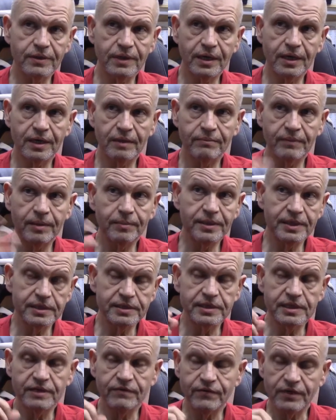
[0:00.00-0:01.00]
uh, maybe this
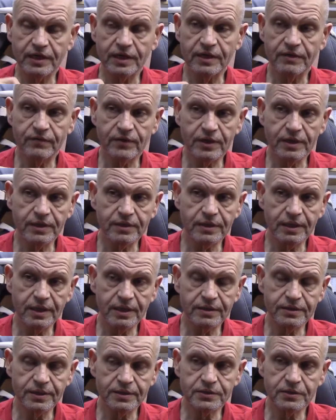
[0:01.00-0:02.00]
evening even. I'll,
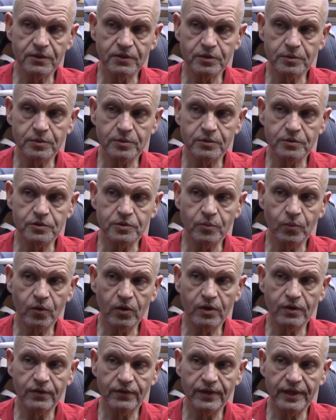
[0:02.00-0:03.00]
I'll start to do some
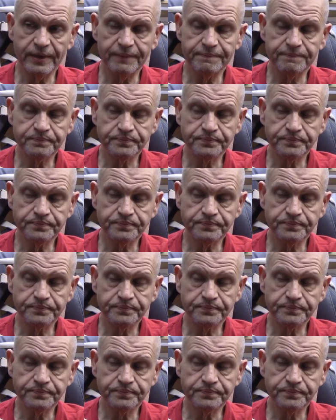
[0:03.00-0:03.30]
work on that.